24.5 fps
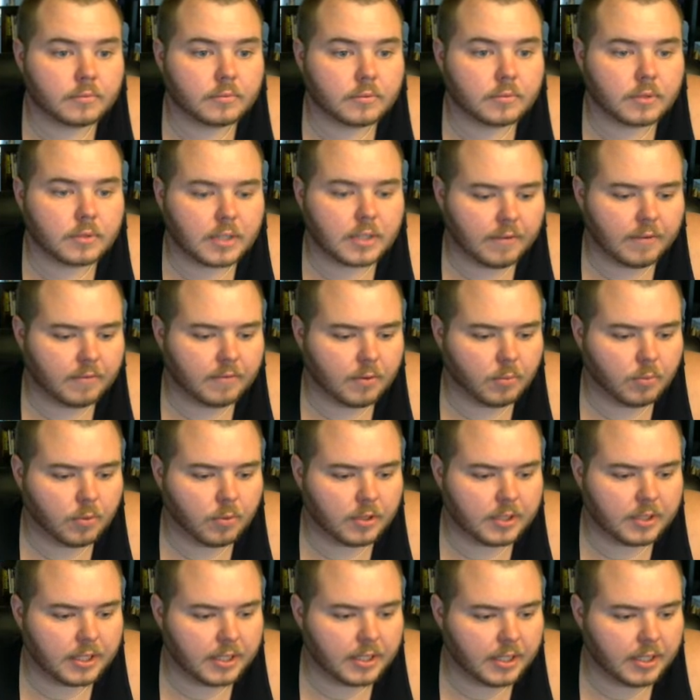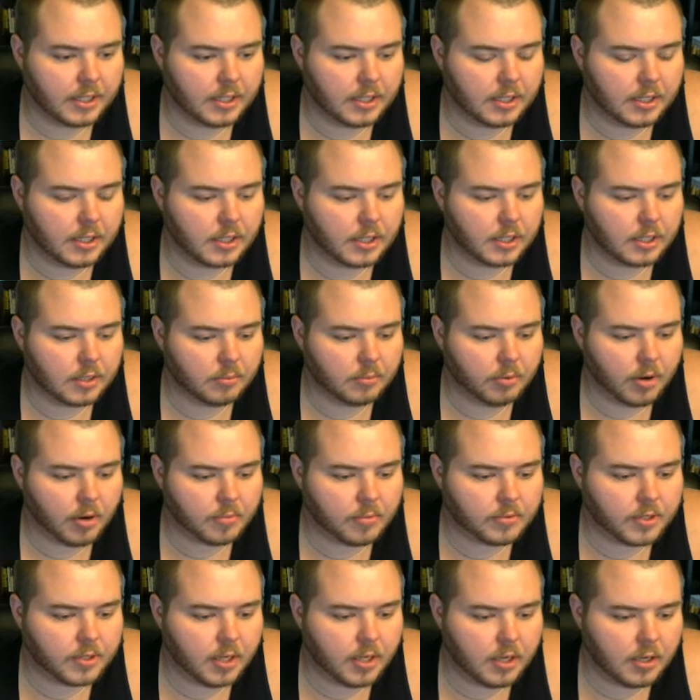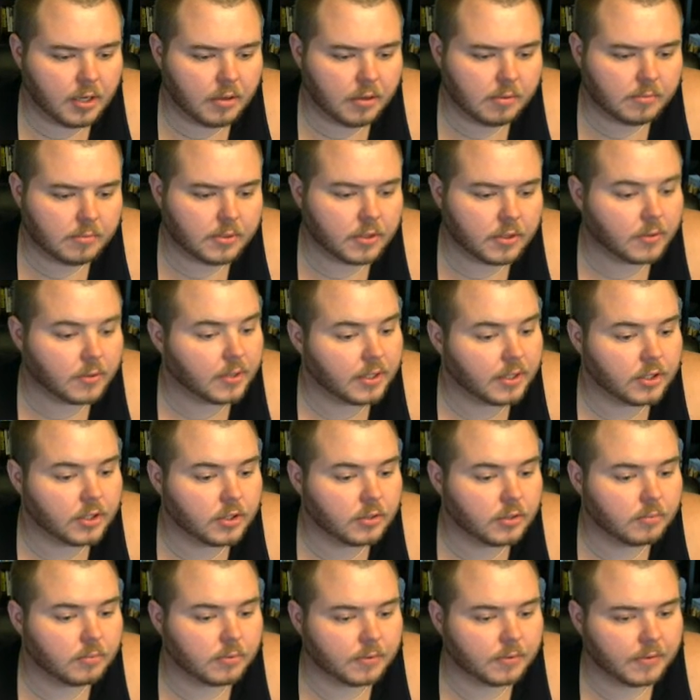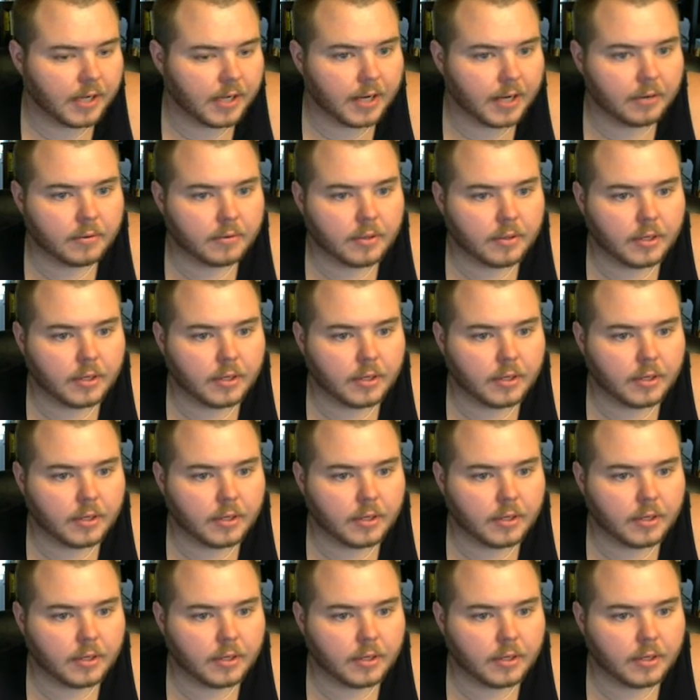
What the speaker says: give them what they needed in the proper time, so they just moved out.